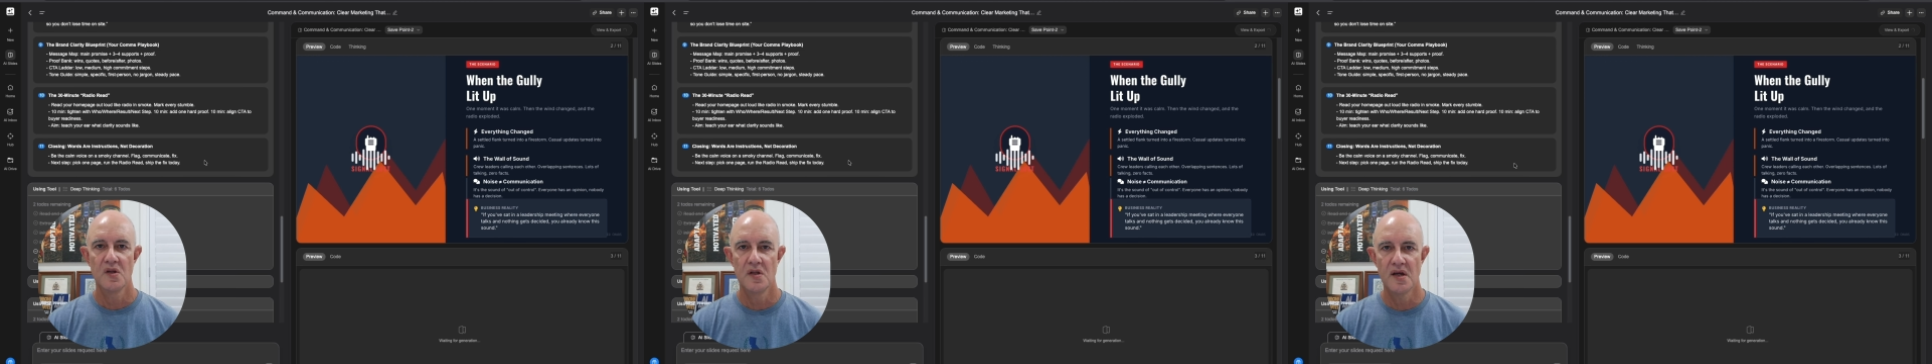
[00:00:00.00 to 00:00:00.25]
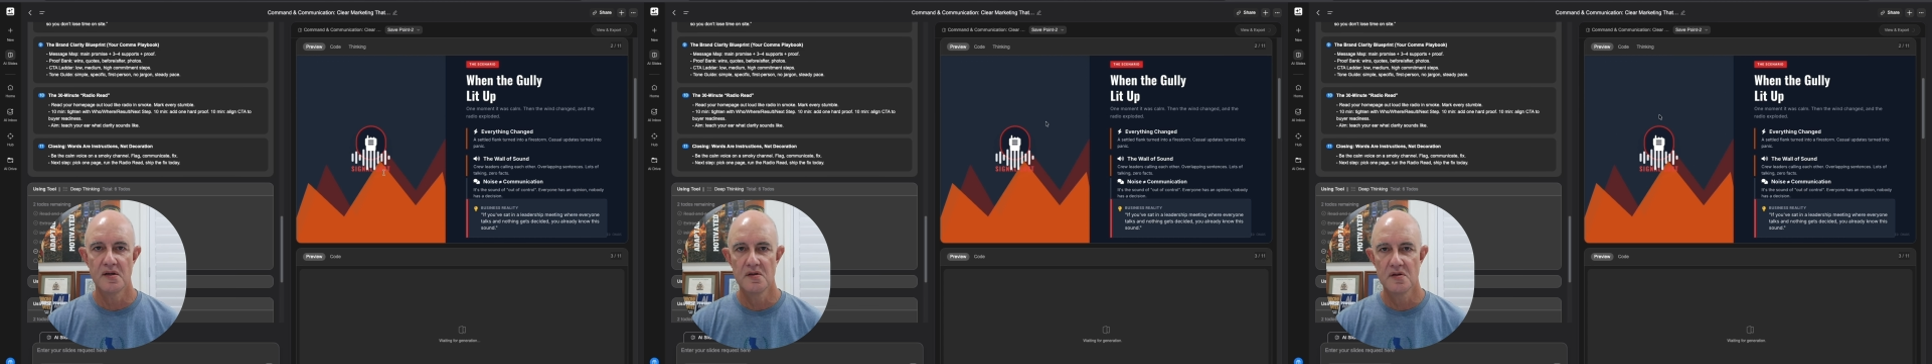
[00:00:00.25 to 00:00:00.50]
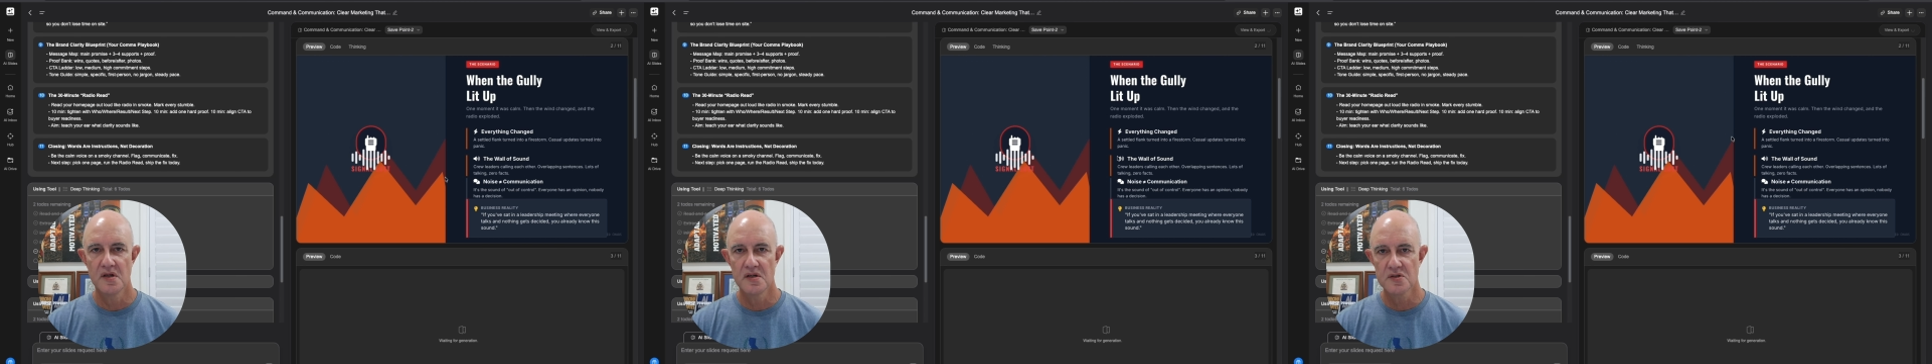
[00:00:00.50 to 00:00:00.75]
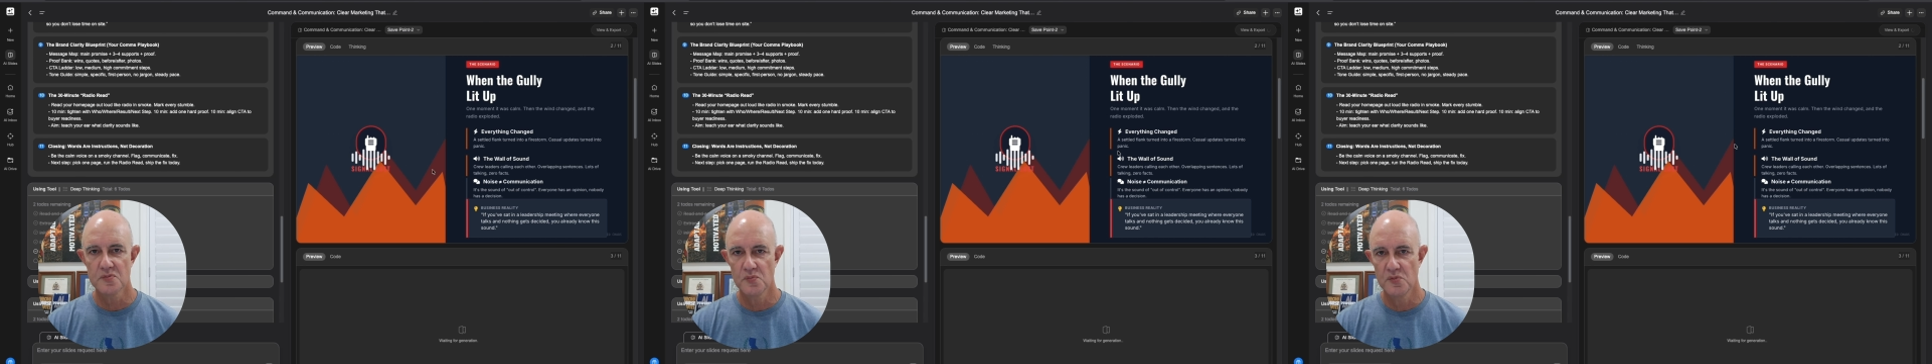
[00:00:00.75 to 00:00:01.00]
Now, you'll
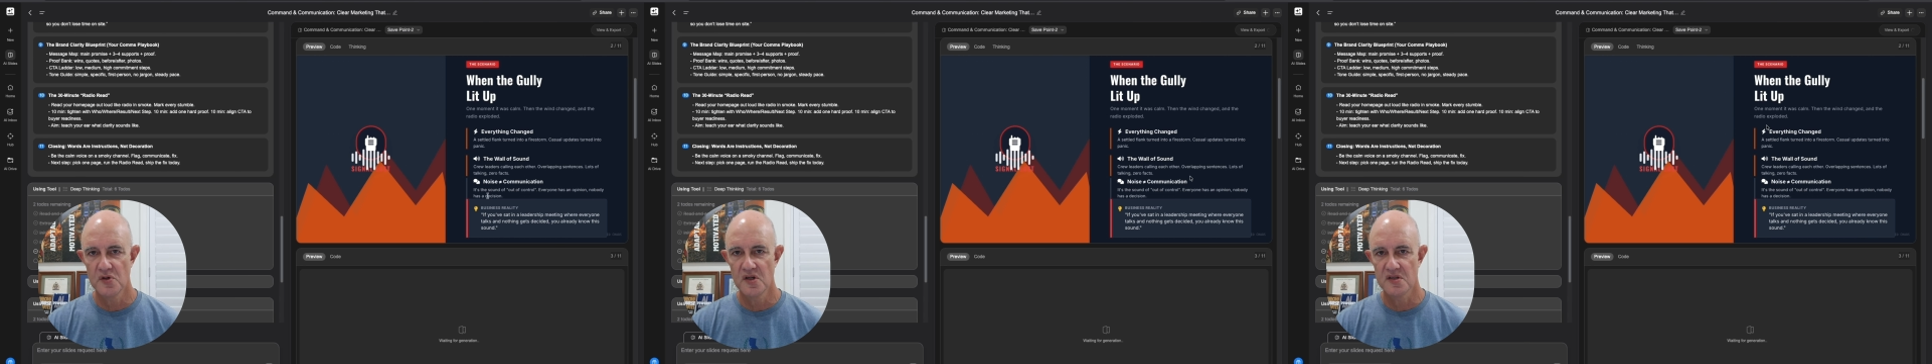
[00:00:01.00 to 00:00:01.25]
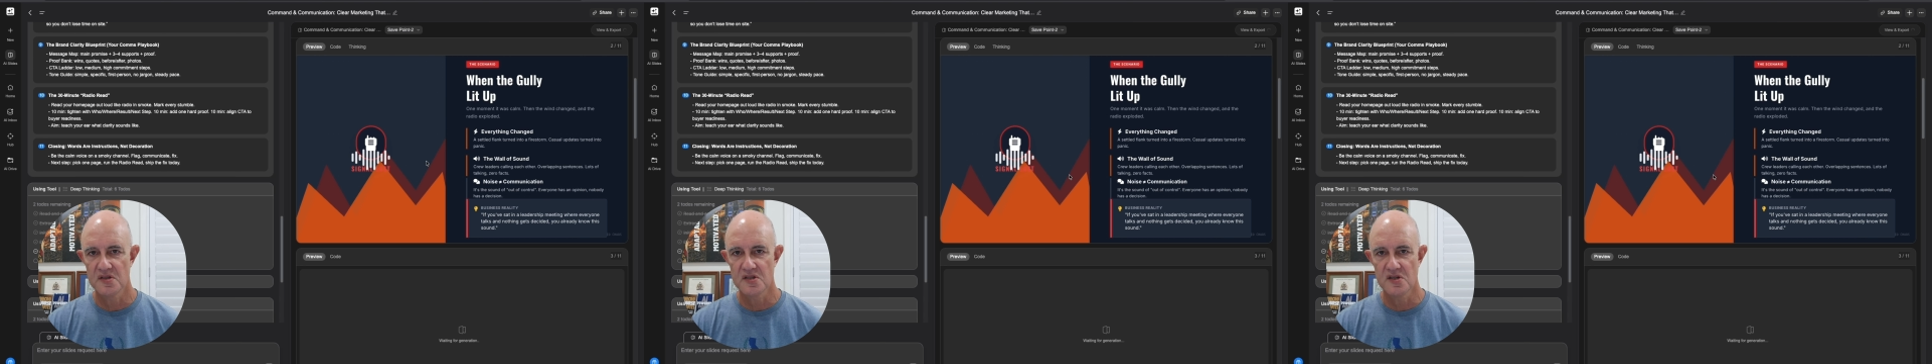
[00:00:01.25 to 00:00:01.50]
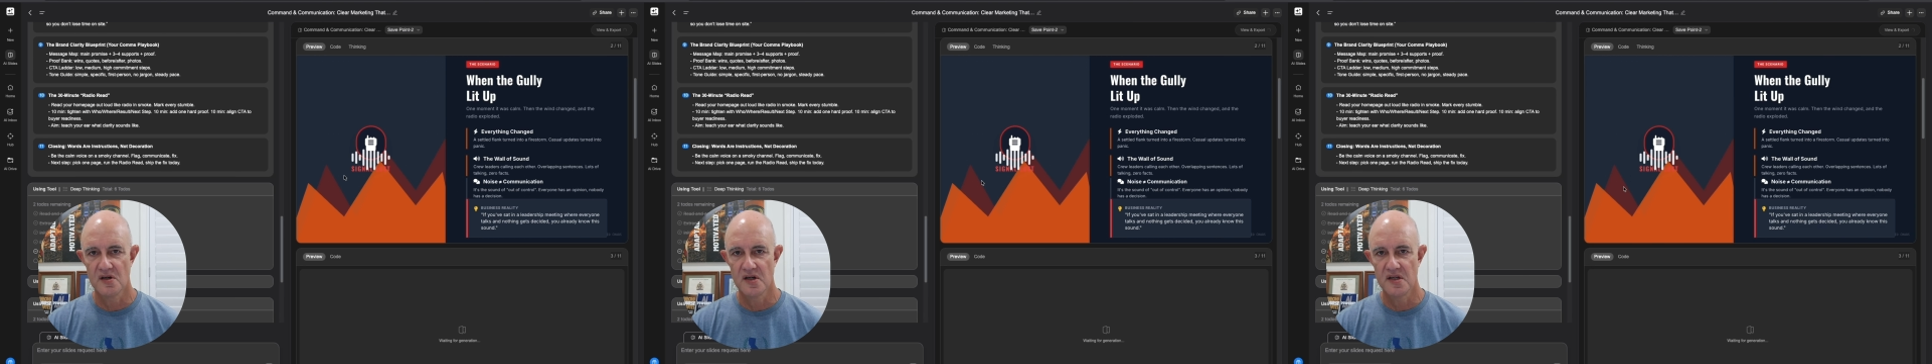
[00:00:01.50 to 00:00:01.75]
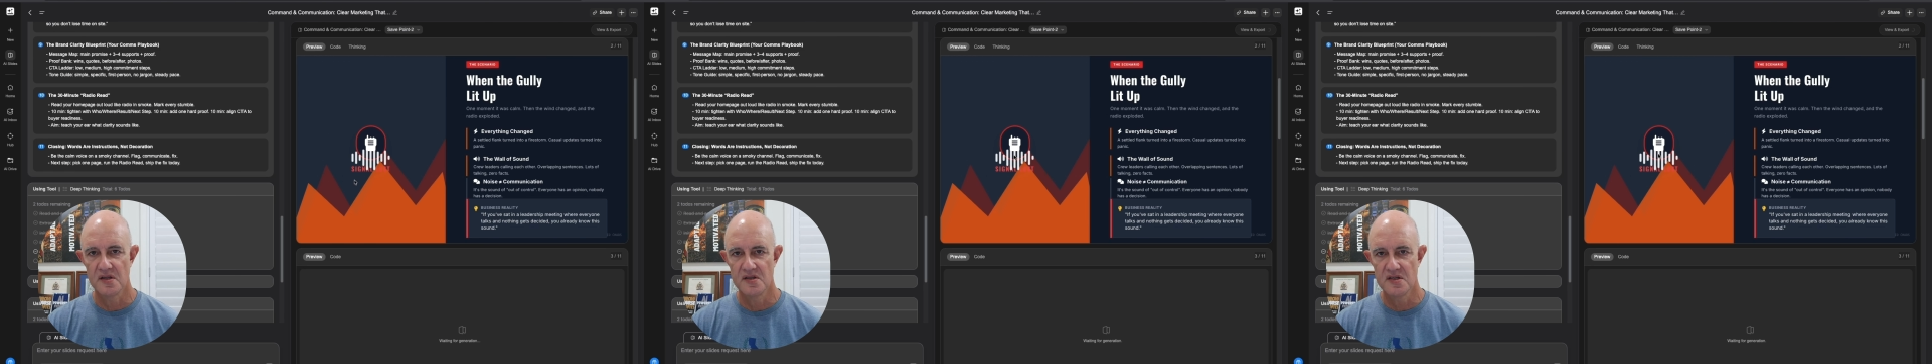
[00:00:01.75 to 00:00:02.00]
notice looking at this slide
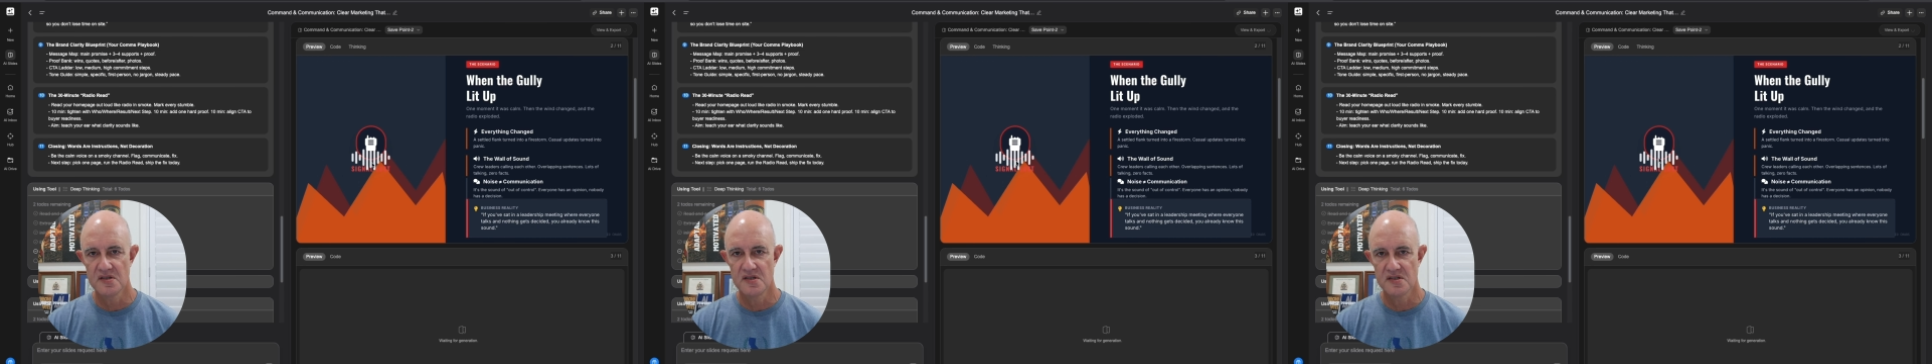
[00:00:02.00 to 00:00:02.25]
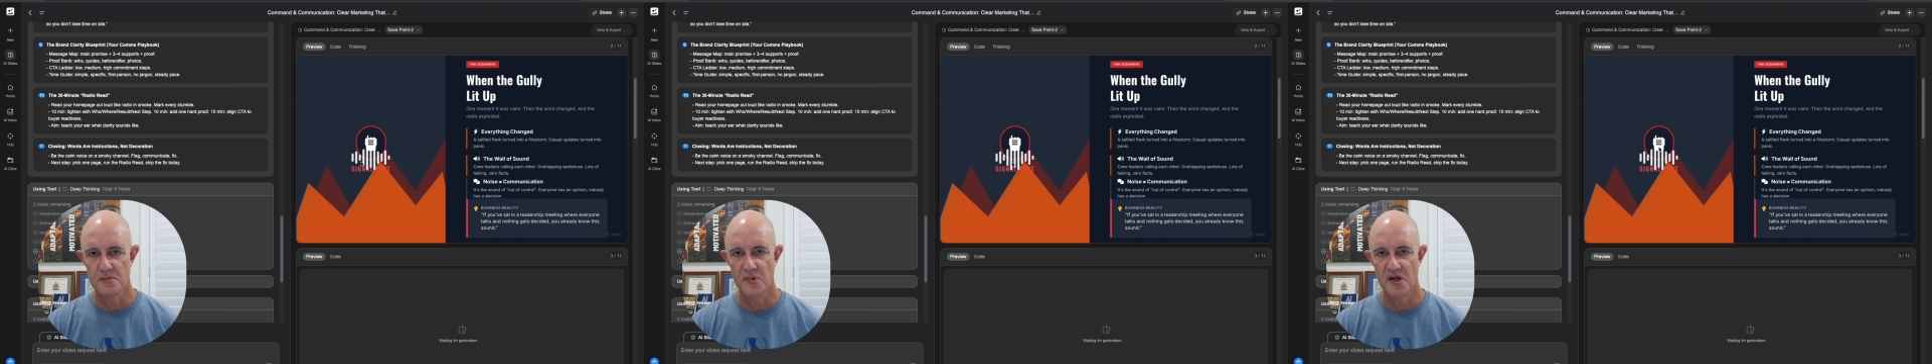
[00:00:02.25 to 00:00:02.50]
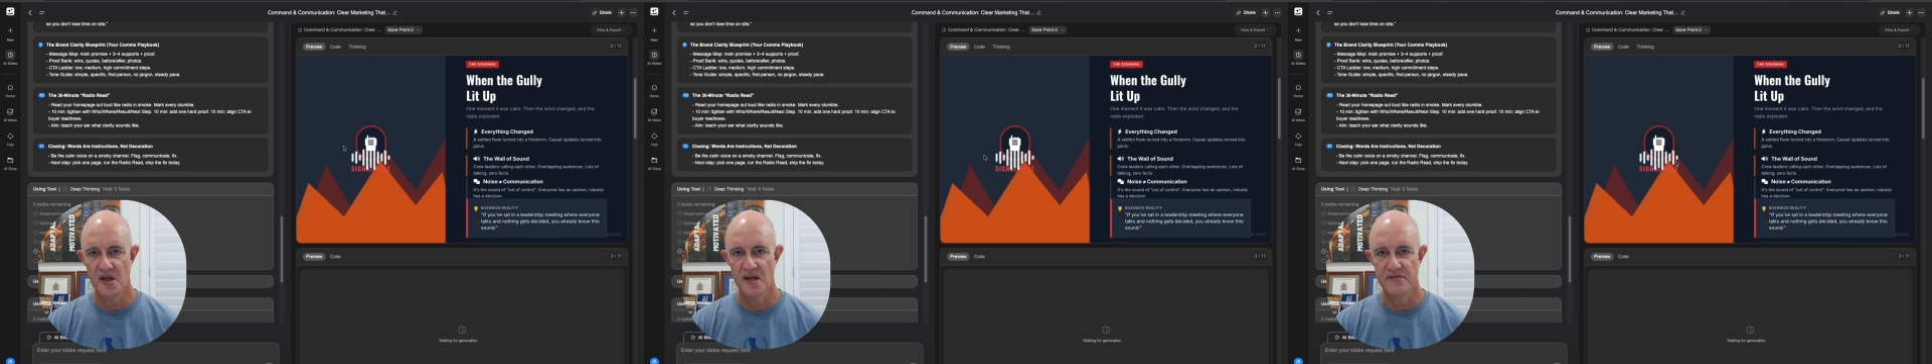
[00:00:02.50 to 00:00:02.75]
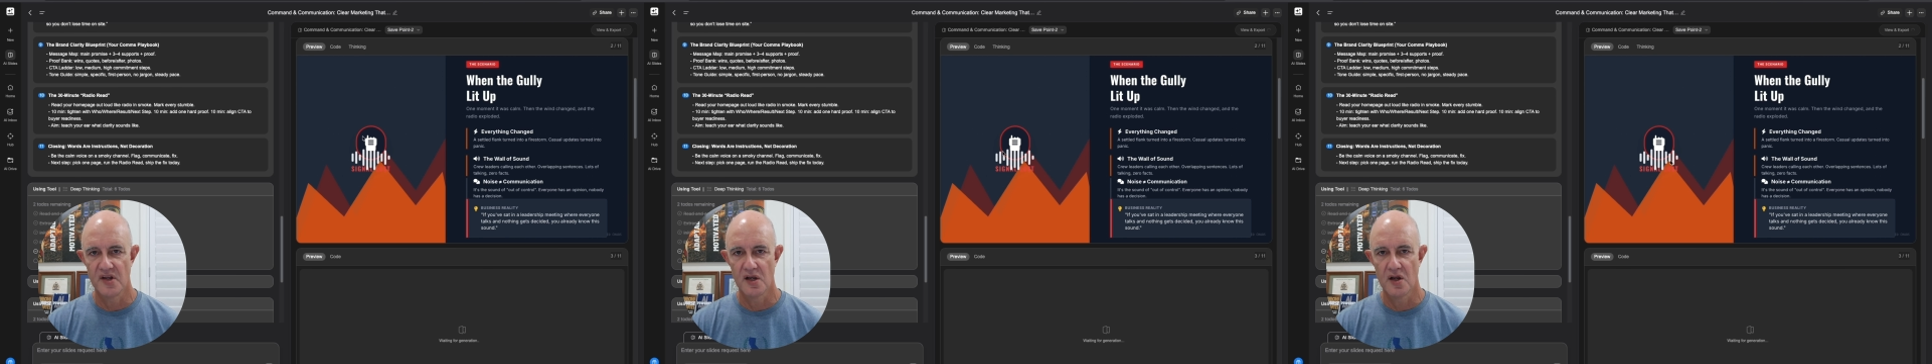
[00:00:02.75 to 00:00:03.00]
here, this is a bit
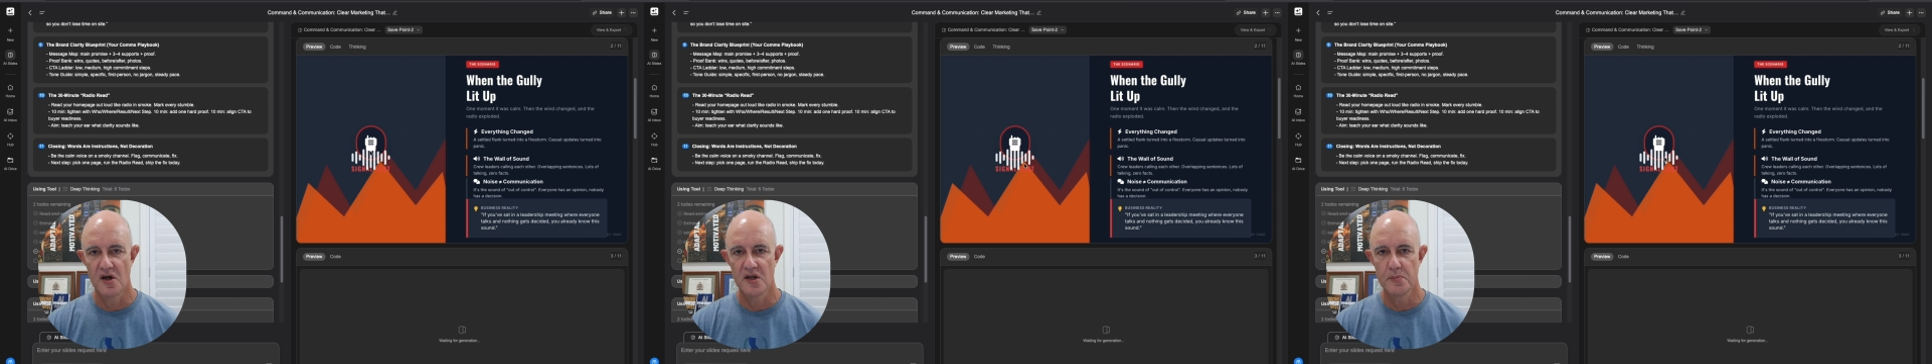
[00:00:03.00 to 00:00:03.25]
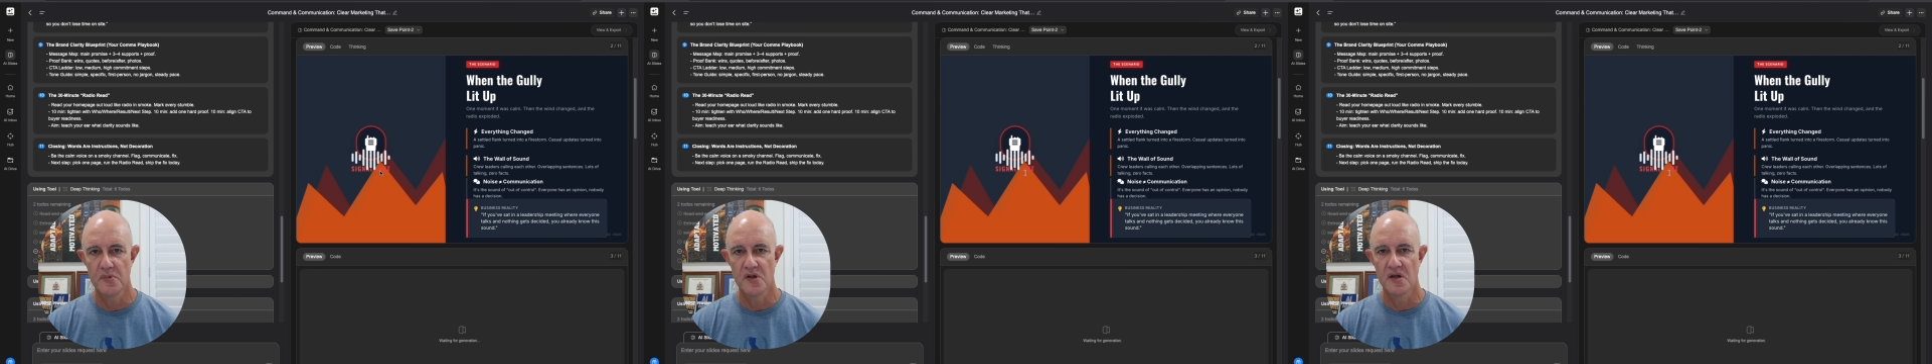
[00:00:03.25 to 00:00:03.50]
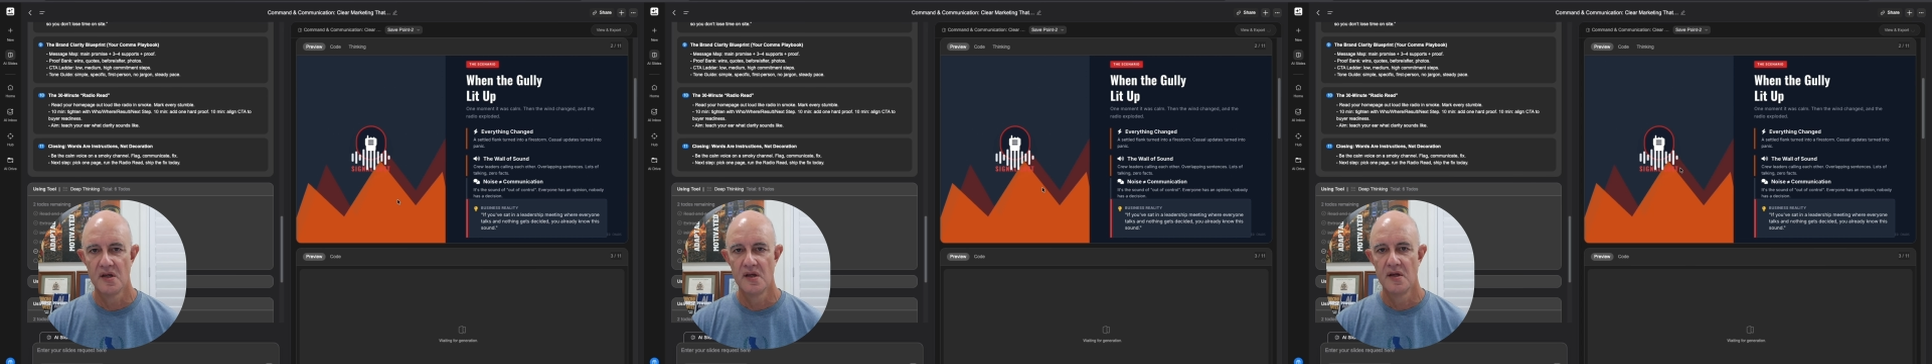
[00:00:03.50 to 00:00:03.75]
out of alignment.